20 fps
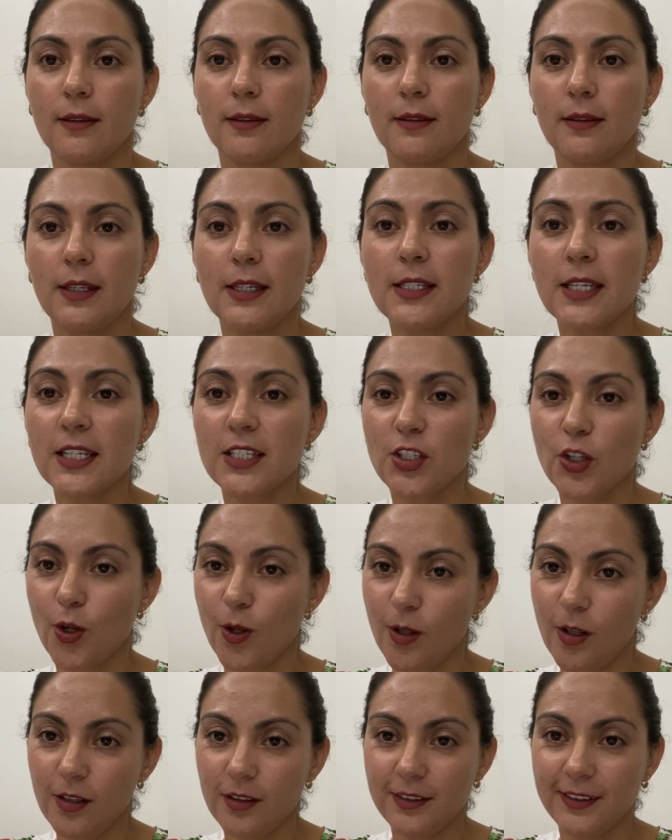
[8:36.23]
This is
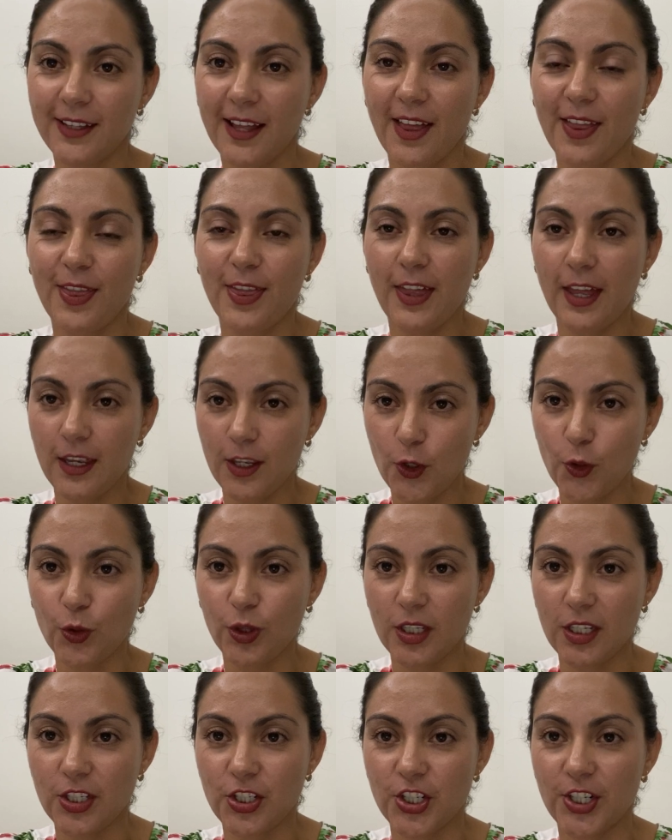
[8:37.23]
all. Thank you,
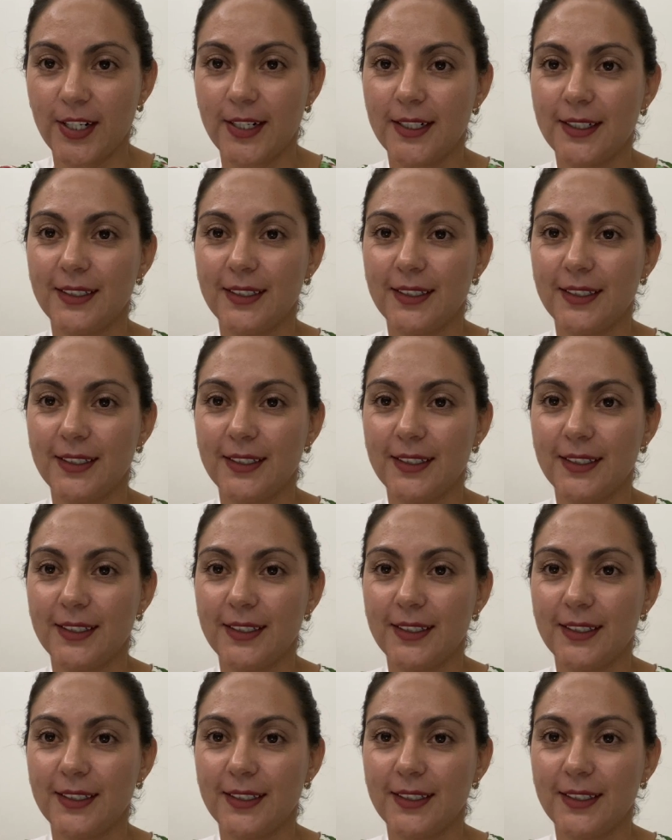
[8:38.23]
teacher.